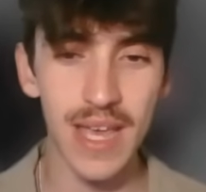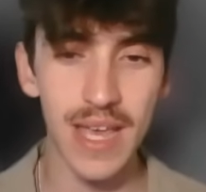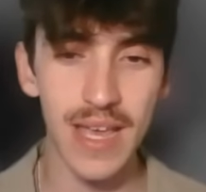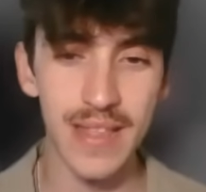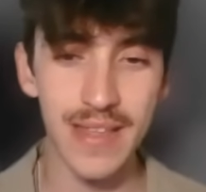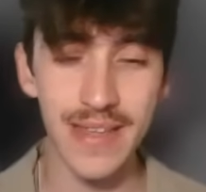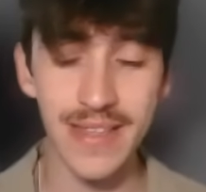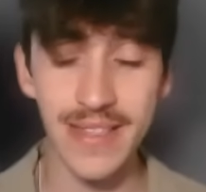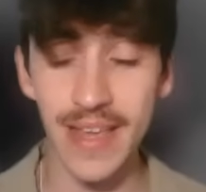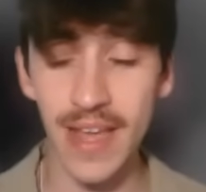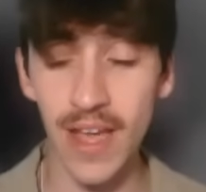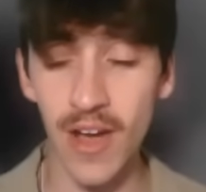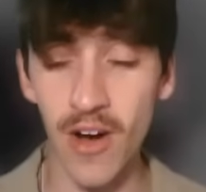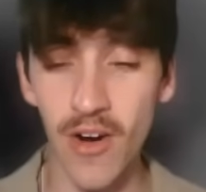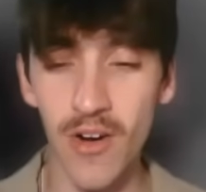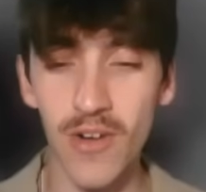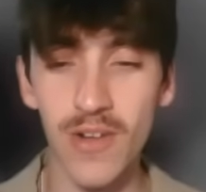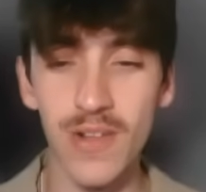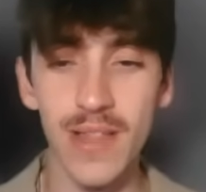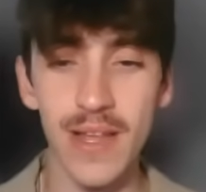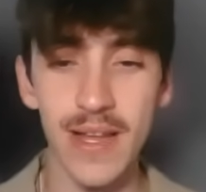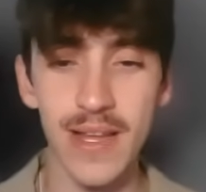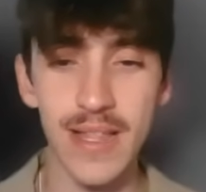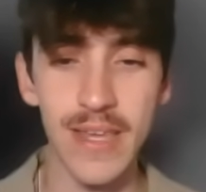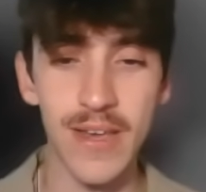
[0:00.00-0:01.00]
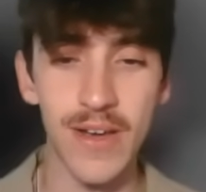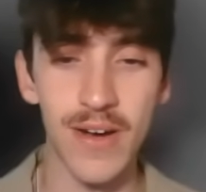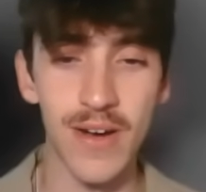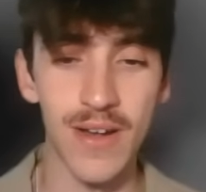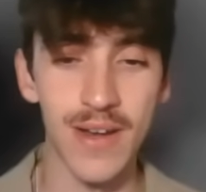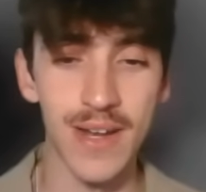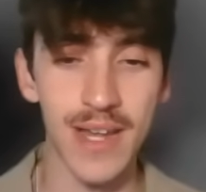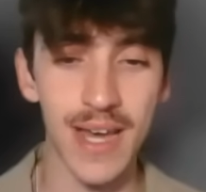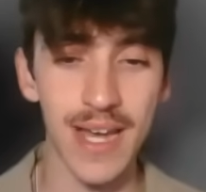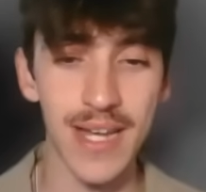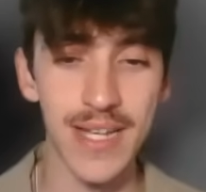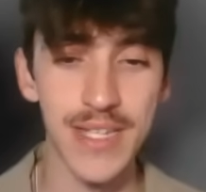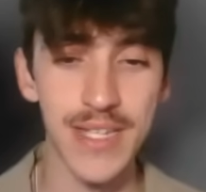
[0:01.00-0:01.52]
that they are likely
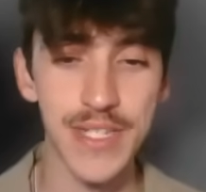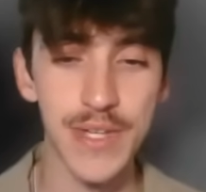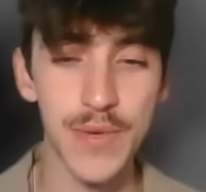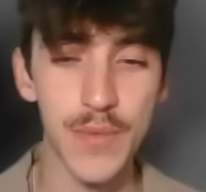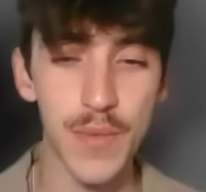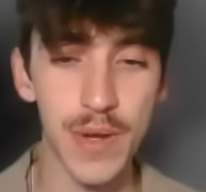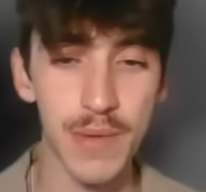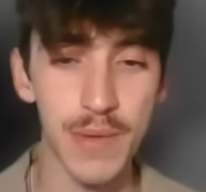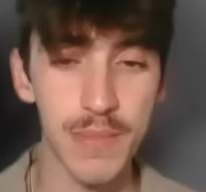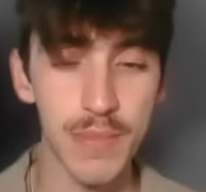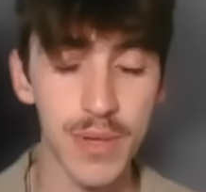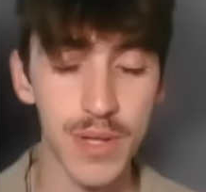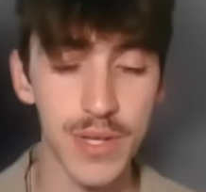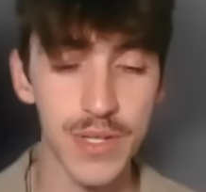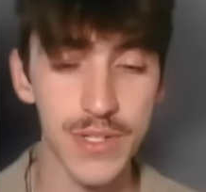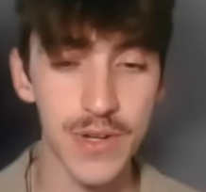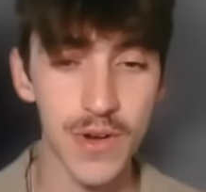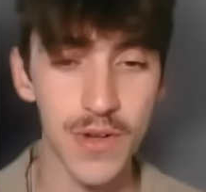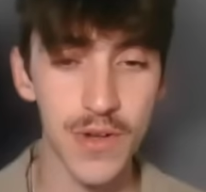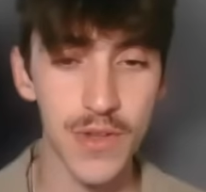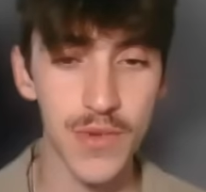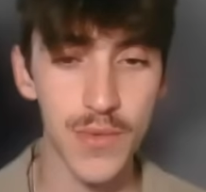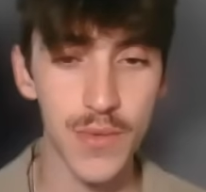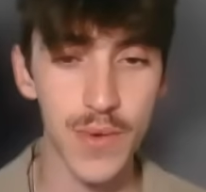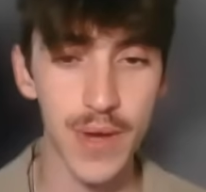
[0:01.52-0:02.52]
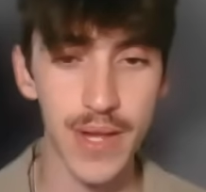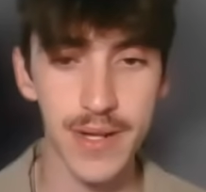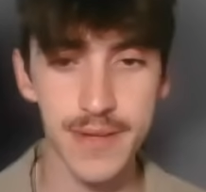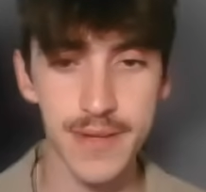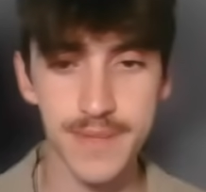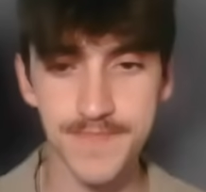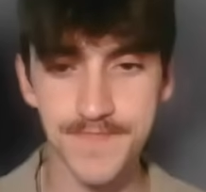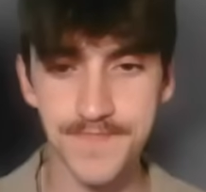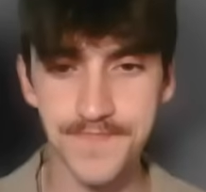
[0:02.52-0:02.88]
on Icy Wind plus Earthquake.